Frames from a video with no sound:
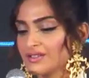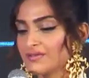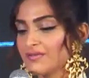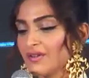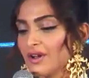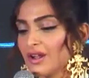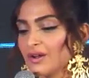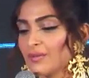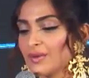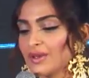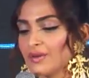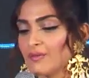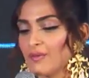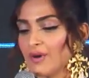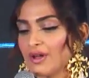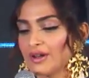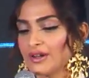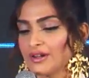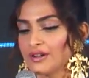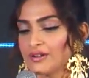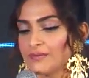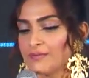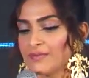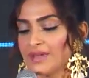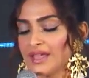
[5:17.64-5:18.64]
of all, we
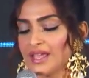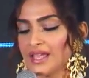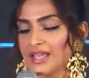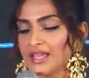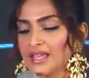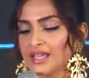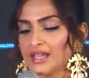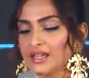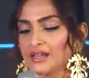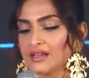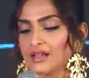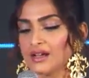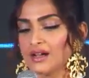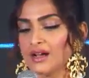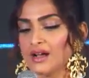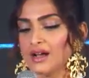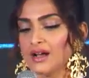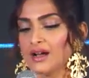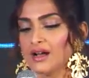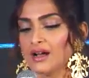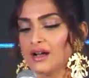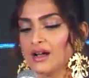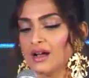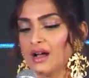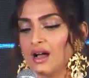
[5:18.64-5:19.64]
wanted to make it,
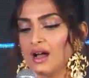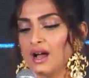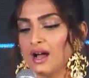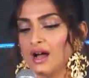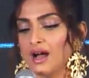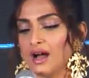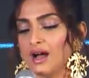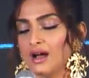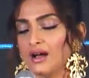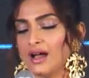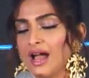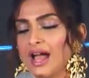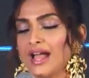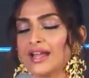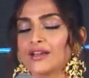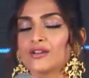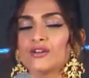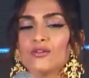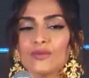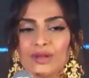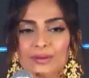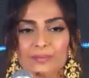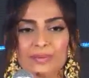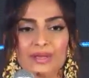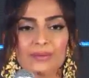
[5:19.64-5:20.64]
I
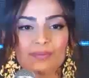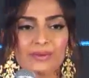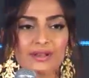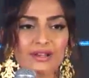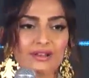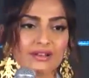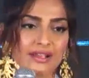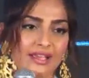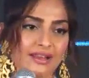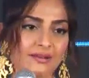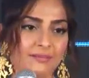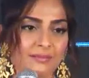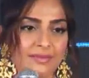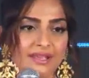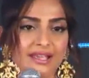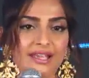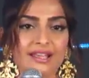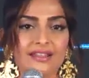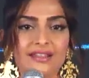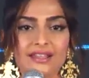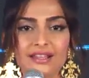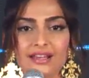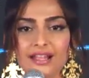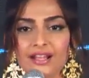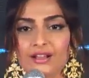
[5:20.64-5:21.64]
know when people look at me
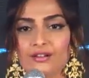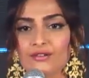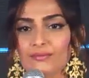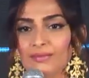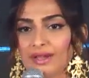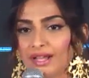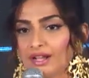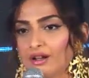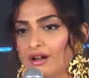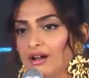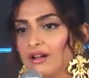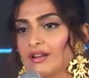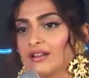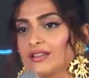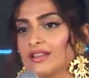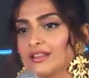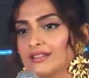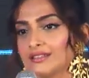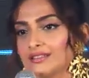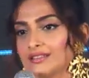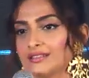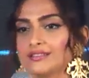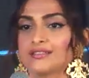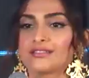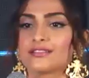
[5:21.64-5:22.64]
and they're like, oh my God,
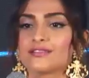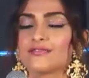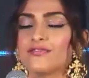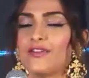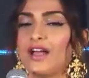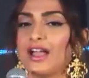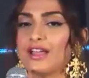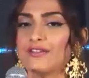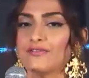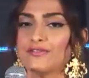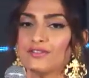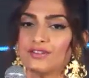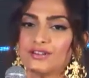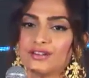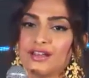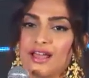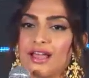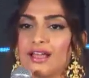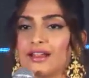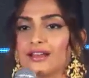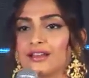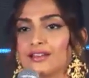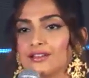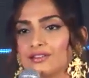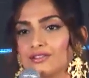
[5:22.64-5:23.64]
there's this
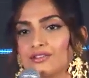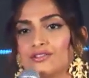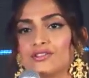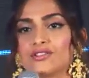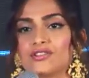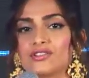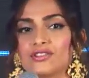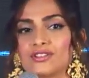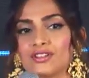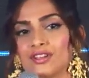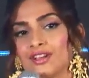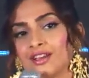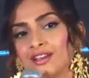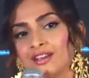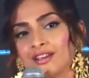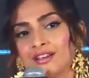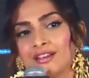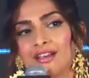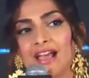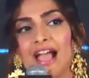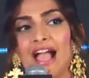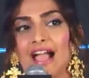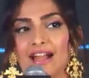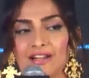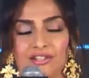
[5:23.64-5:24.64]
5'9"
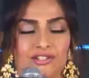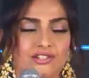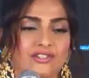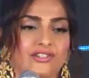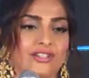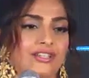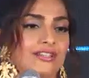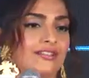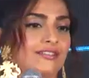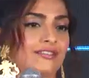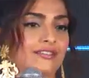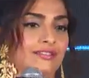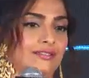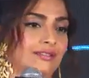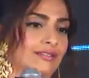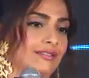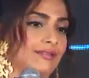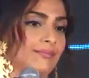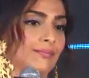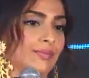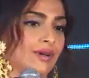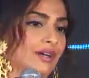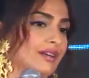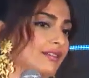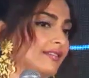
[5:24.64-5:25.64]
actress
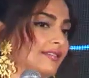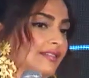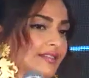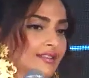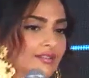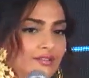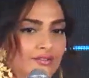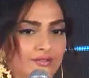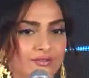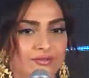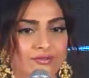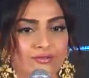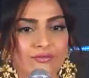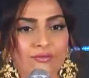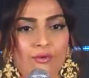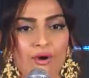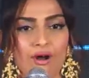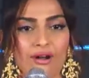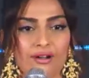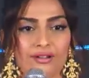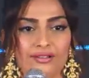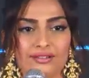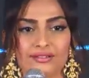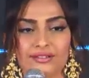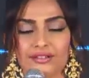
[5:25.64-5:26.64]
person who
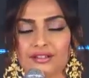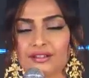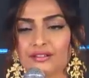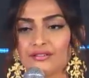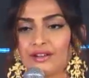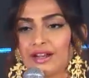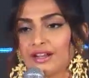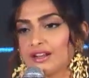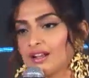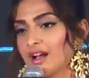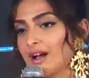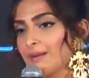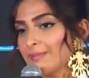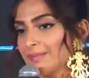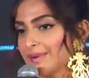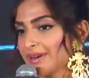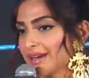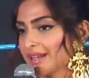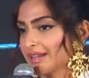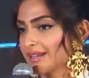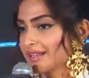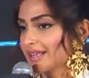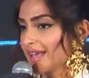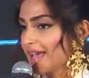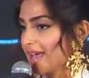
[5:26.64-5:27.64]
walks the red carpet
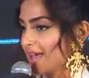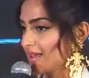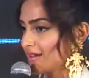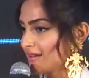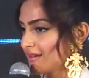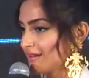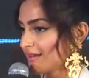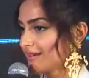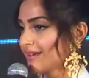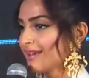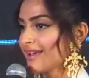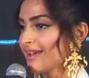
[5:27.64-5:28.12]
at Cannes.